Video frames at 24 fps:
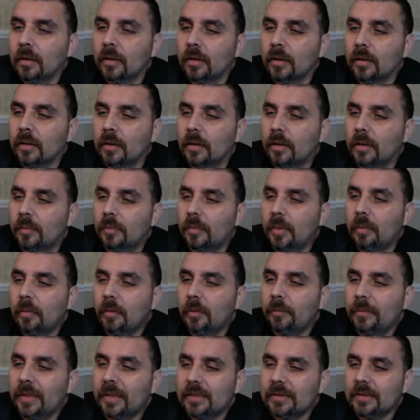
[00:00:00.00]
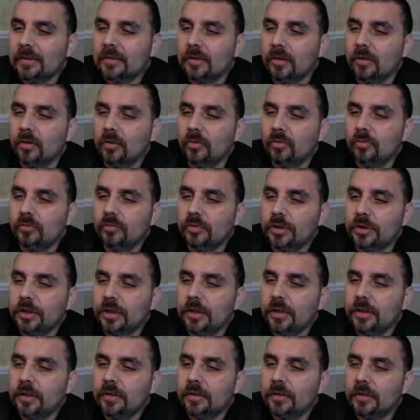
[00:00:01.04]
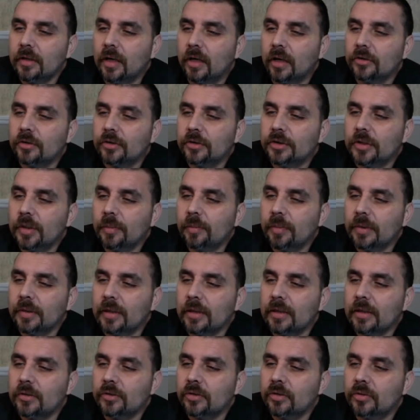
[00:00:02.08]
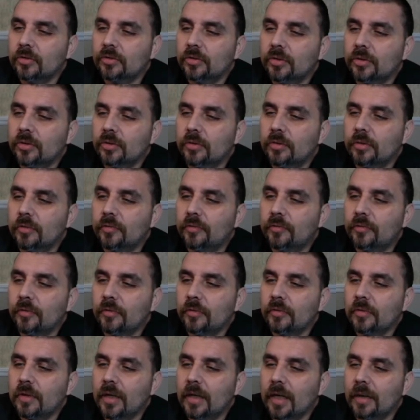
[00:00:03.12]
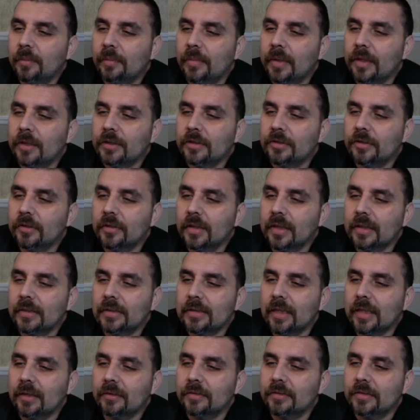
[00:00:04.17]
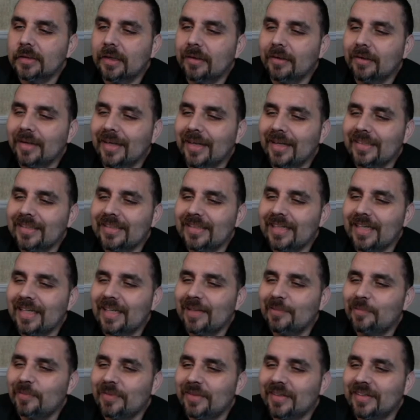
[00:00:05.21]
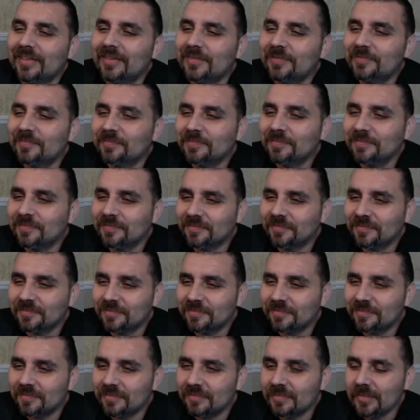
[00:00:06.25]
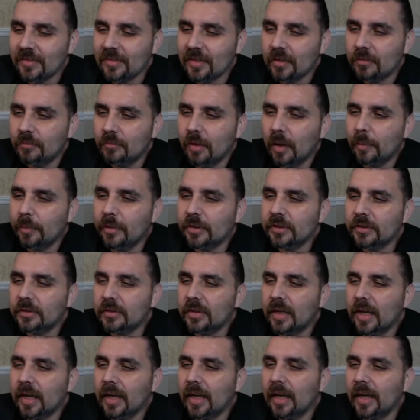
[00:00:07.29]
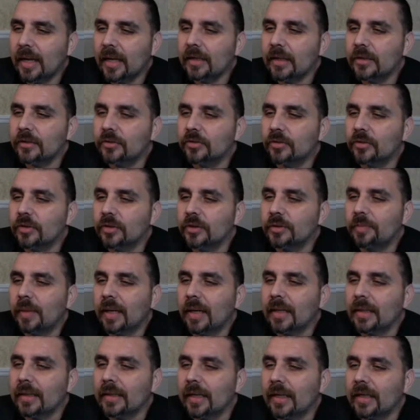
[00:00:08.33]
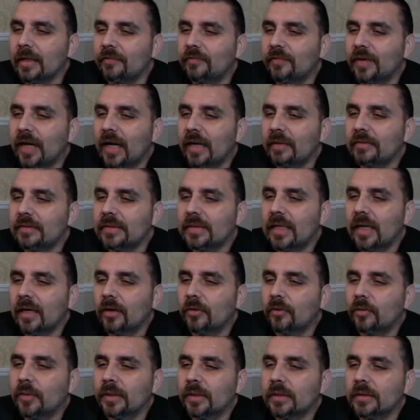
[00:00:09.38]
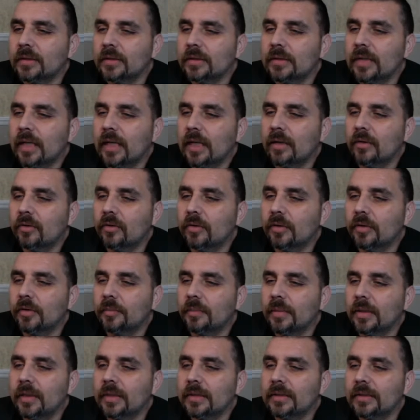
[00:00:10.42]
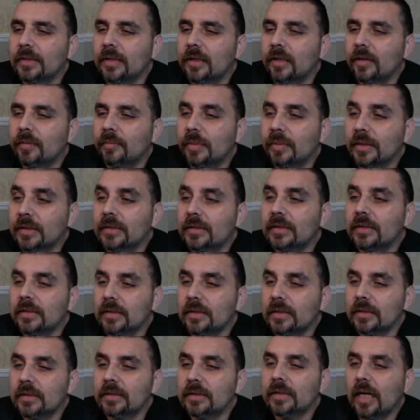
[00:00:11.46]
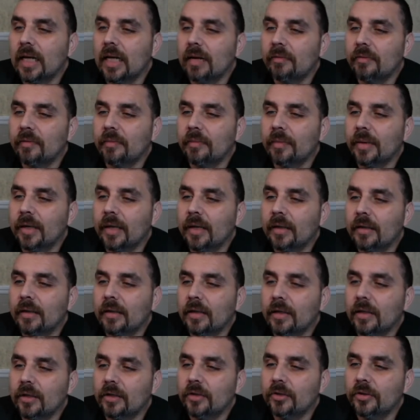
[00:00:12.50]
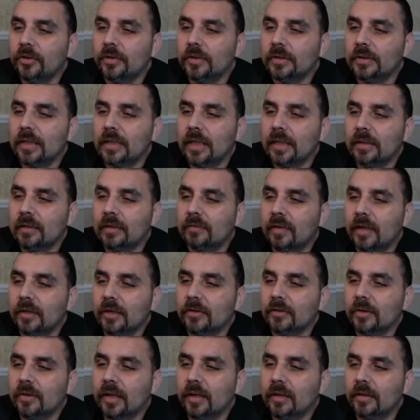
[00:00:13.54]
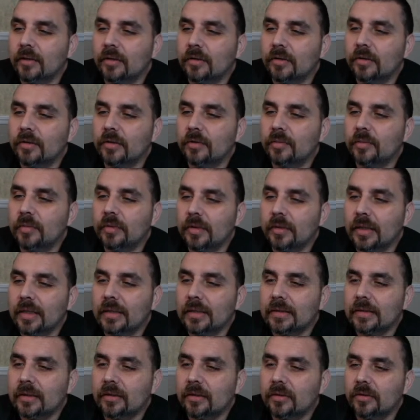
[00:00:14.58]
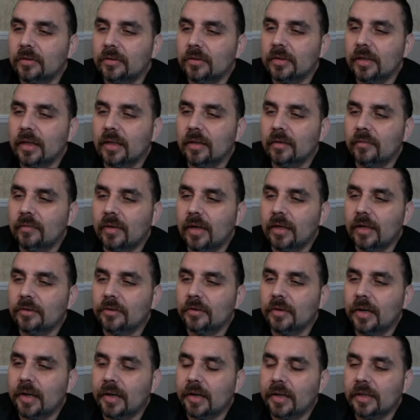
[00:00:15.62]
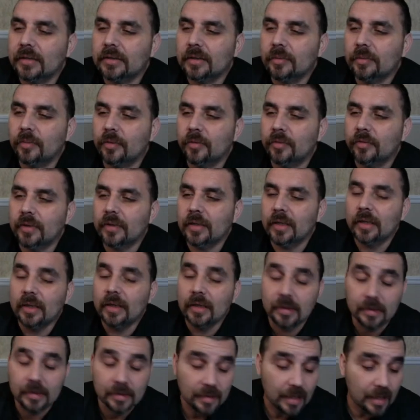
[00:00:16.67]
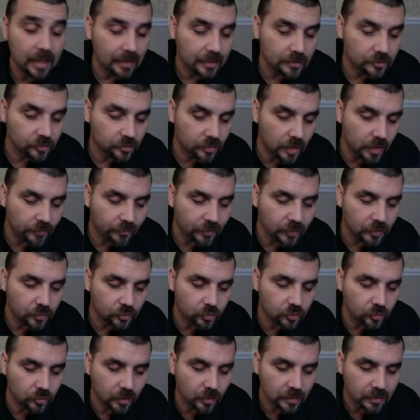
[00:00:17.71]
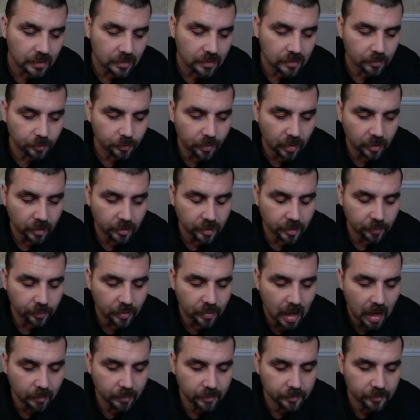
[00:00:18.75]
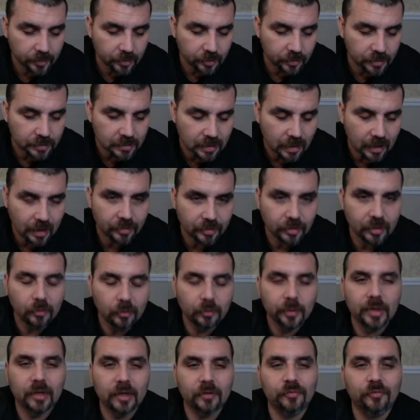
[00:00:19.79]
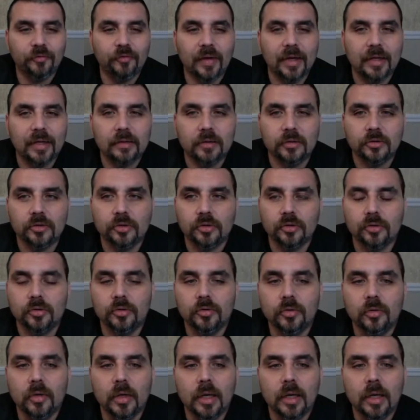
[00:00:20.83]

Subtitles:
bro. Bubba Mesa, salute, G. Dr. Chapatin, Jojo, you a fool. Gotta make sure that secretary ain't slipping. Robert Estrella, I had a choice back in 85, San Quentin State or the military. Best decision I ever made. You could take the vato out of the hood, but can't take the hood out of the vato. La raza por vida. Yeah, that's definitely true. I think part of the problem, though, is I think we conflate the two,